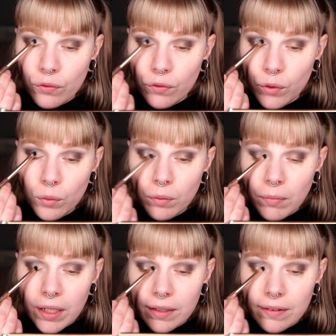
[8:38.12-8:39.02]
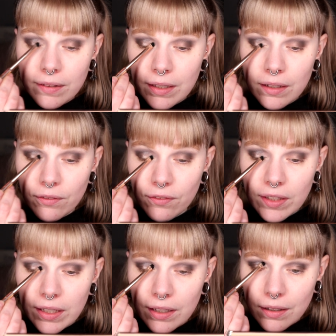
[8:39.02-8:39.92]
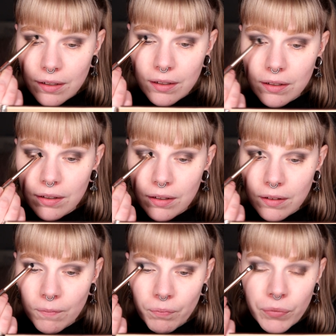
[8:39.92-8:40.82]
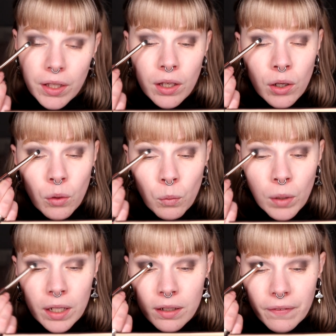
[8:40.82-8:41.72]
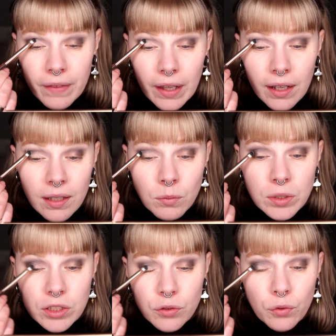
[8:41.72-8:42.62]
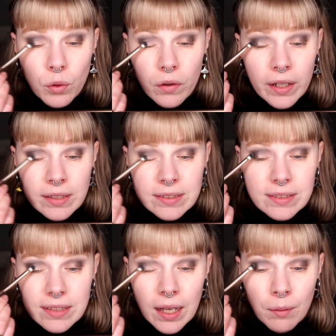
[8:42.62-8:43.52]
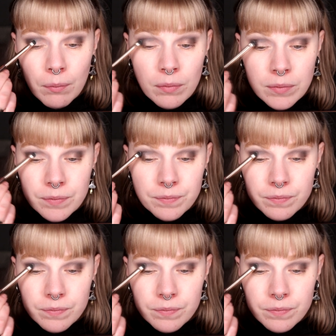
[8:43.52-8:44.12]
food magazine, a vegan one that I wished for, and some